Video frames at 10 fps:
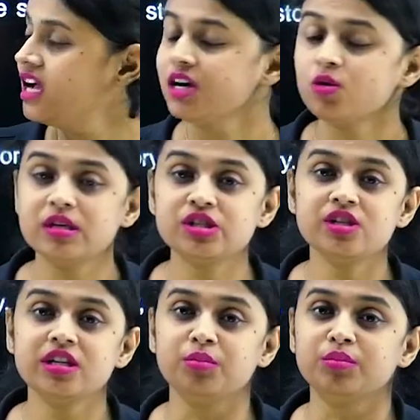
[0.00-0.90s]
Question
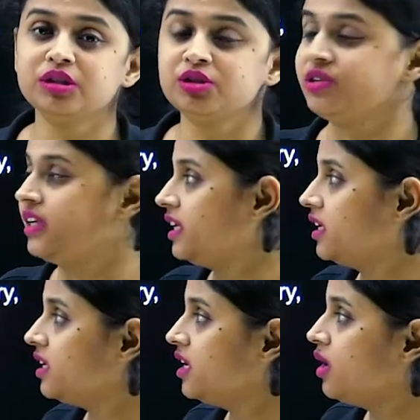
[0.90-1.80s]
number three.
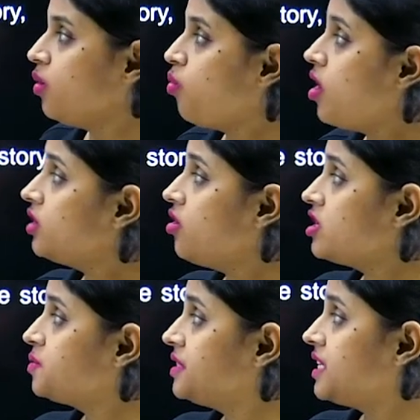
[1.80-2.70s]
What
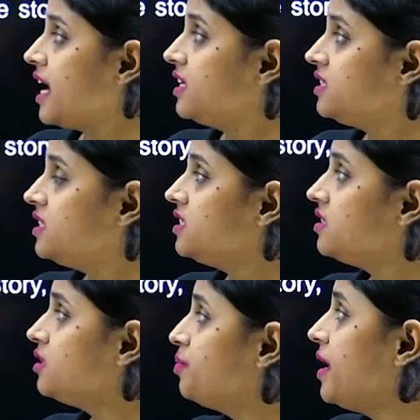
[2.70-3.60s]
hospitality did
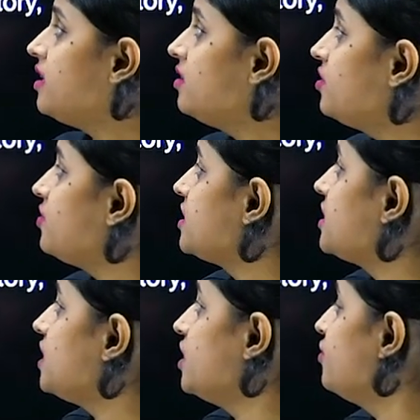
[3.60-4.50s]
the peddler
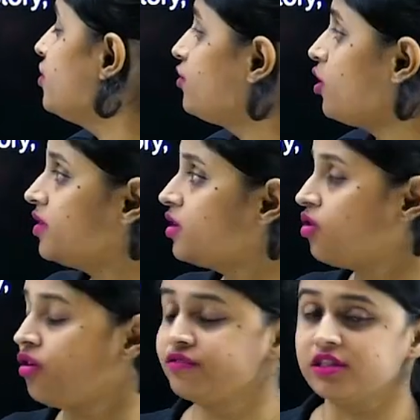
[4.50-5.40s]
receive from the
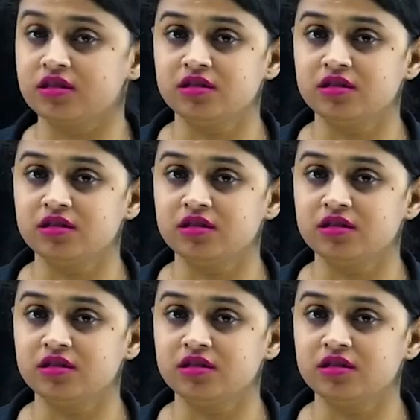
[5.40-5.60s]
crofter?